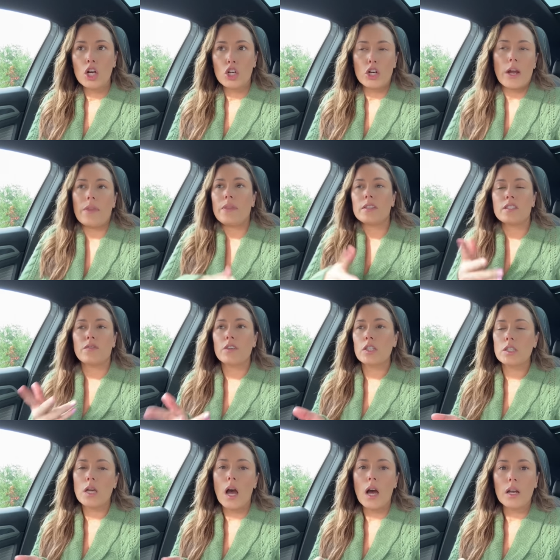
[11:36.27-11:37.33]
create this
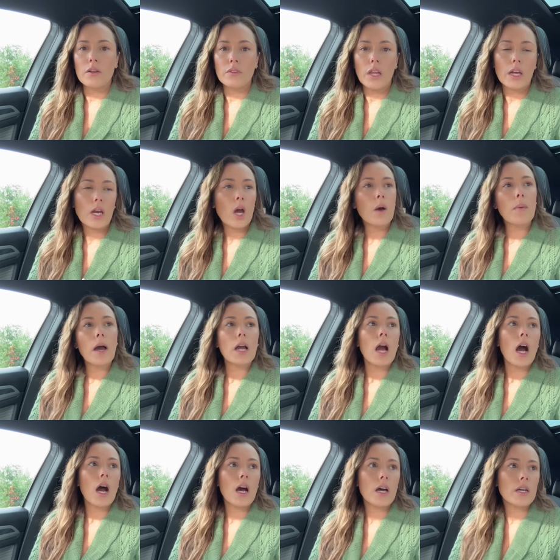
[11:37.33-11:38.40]
facade of like, oh my
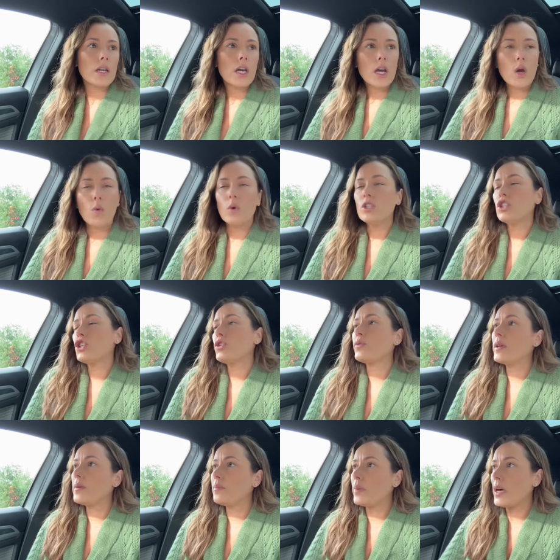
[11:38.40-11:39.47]
God, once you
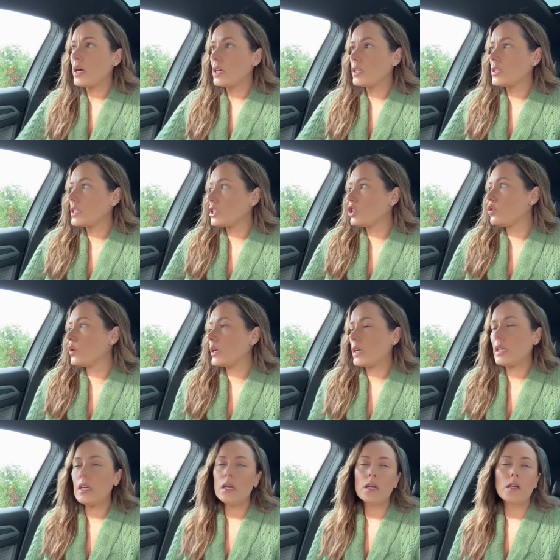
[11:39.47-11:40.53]
rebuild and you
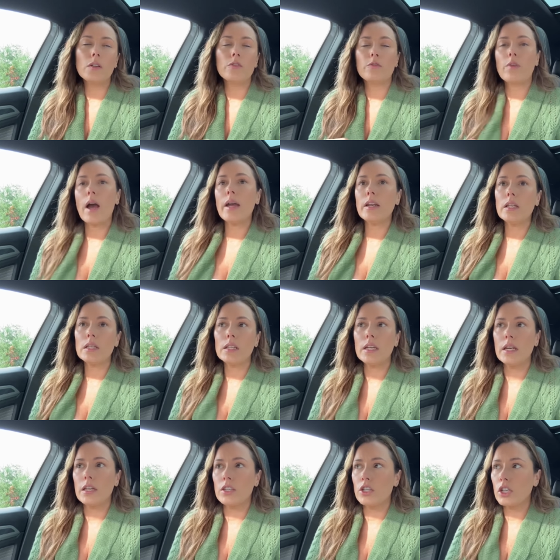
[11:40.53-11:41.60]
heal,
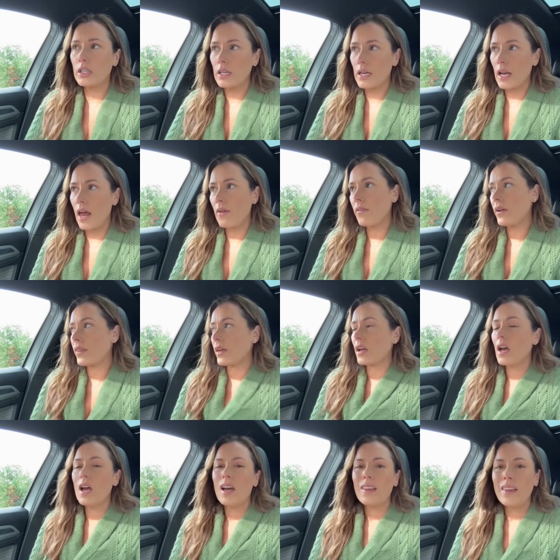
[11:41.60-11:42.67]
finally, you're going to get everything.
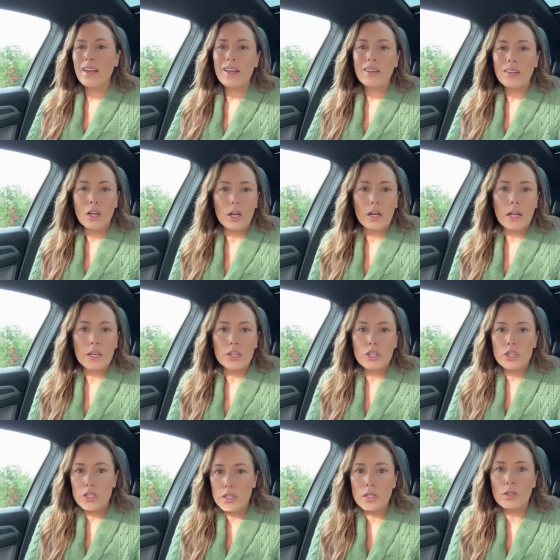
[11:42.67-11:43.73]
Like, look,
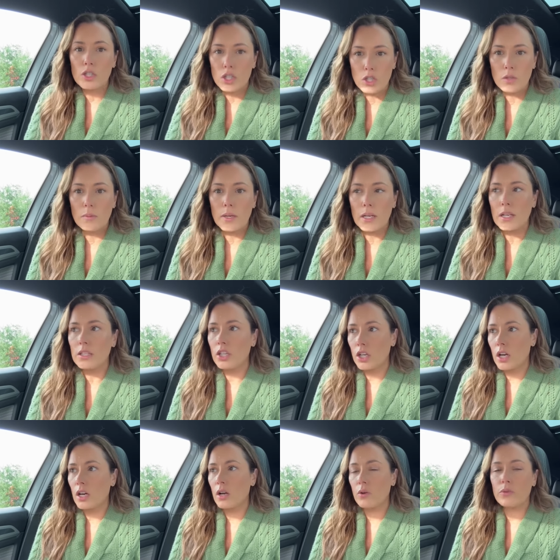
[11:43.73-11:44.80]
you're still human and you're
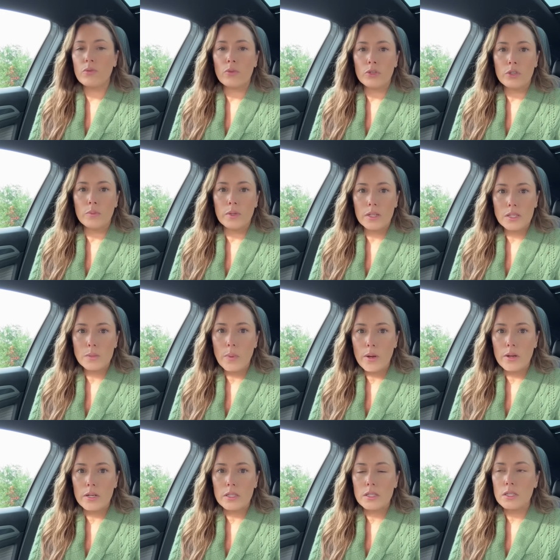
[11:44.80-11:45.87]
going to go through a human
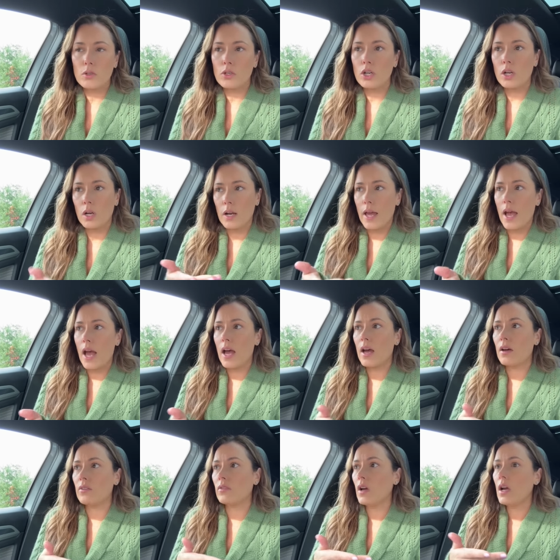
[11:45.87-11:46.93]
experience. So you're going to
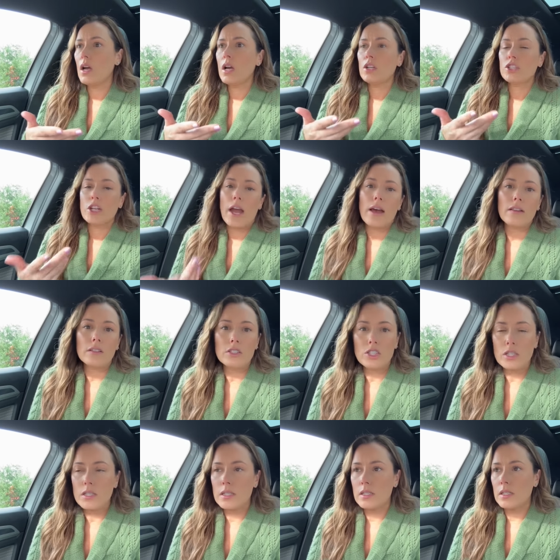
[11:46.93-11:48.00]
have
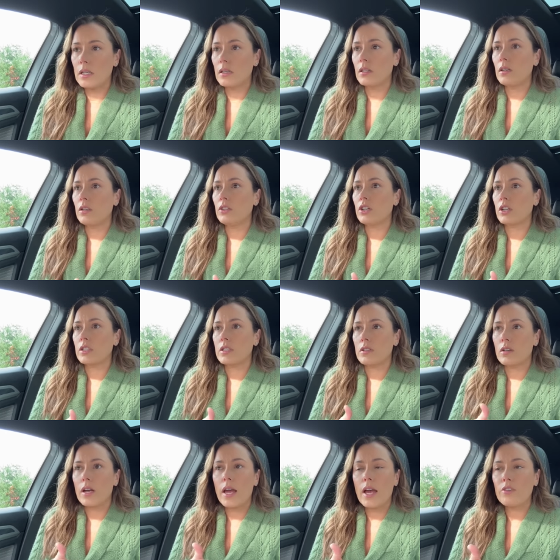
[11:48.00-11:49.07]
challenges still. You're
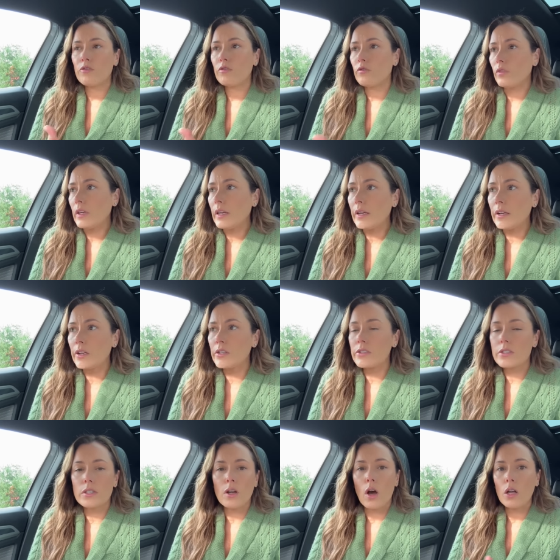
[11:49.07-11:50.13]
still going to have
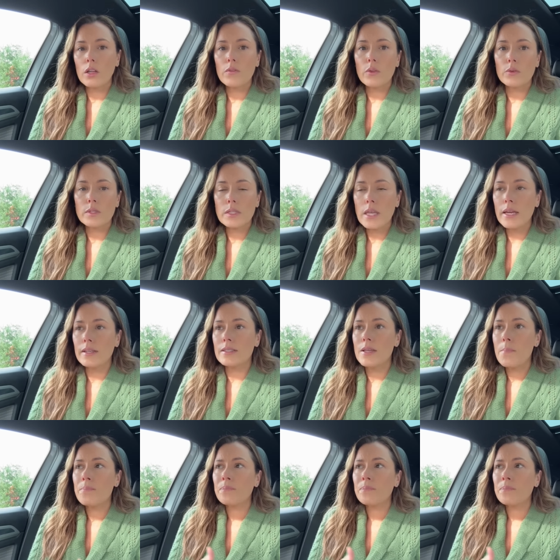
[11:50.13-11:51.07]
fears and all of those things